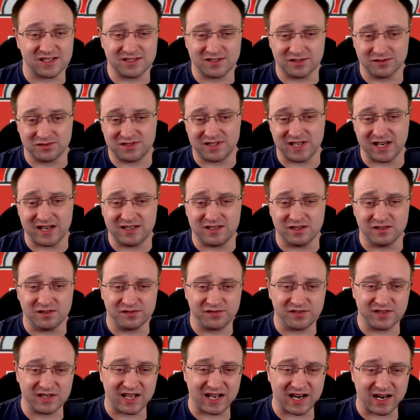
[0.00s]
So stay tuned
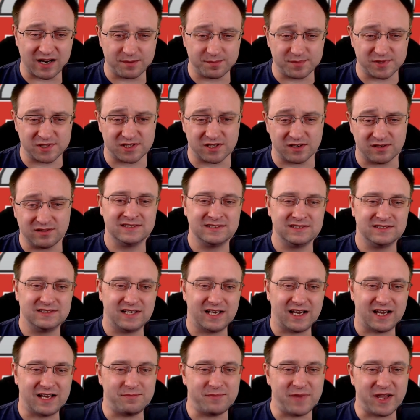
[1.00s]
for that episode,
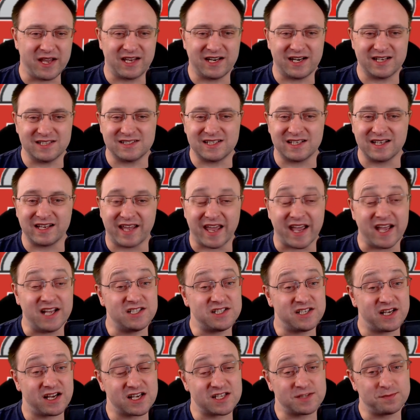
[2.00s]
and make it as
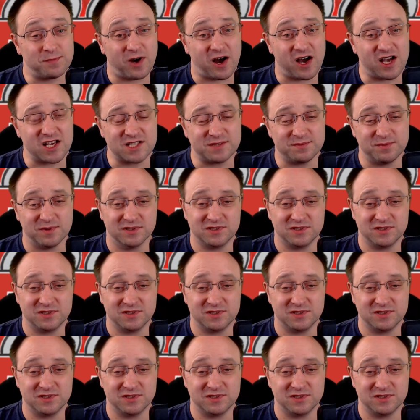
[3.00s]
engaging as possible.